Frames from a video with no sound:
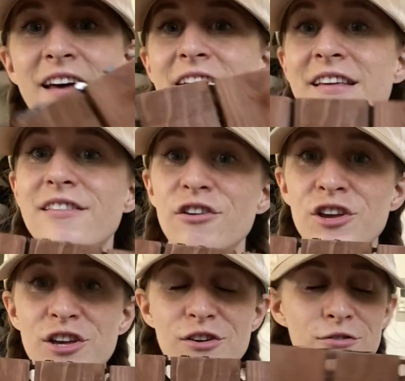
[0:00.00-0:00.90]
These are
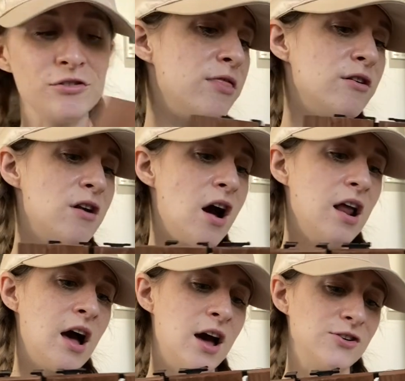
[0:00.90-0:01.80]
huge. They're not
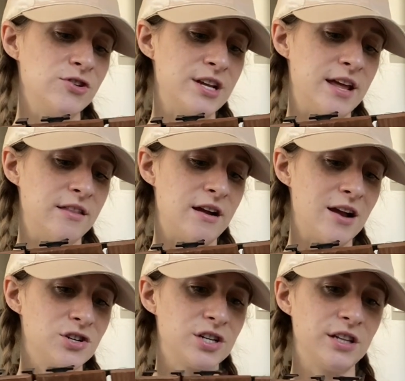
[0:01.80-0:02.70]
100 yen, they're
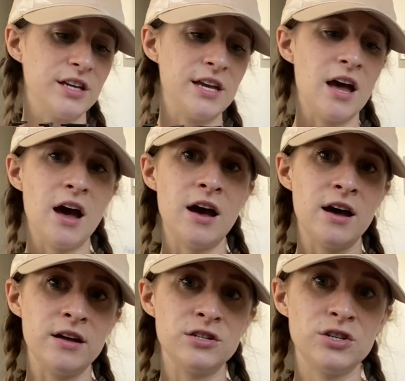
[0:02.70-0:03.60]
actually
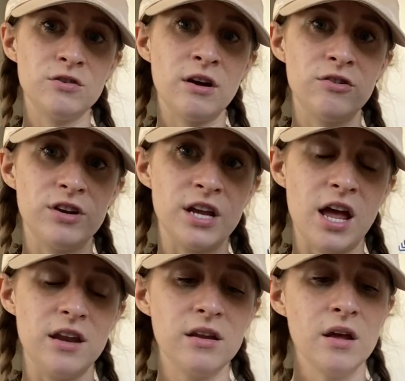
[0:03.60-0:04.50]
200
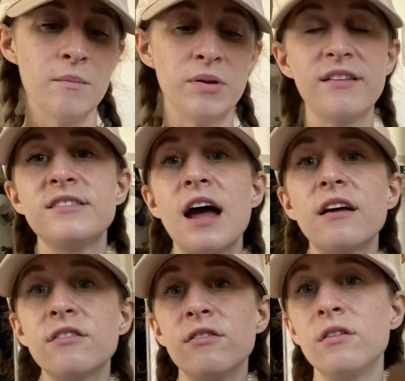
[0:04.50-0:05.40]
yen plus
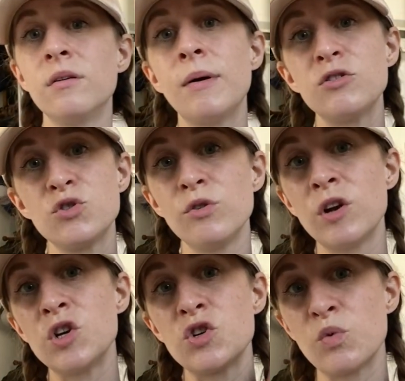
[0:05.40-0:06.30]
tax. So they're about
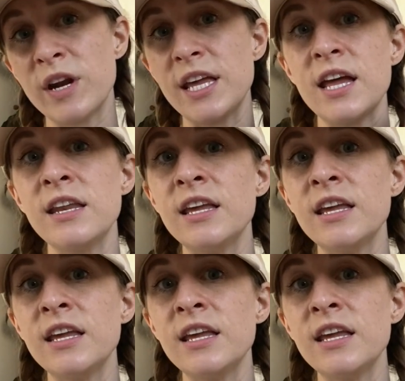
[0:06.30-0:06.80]
220 yen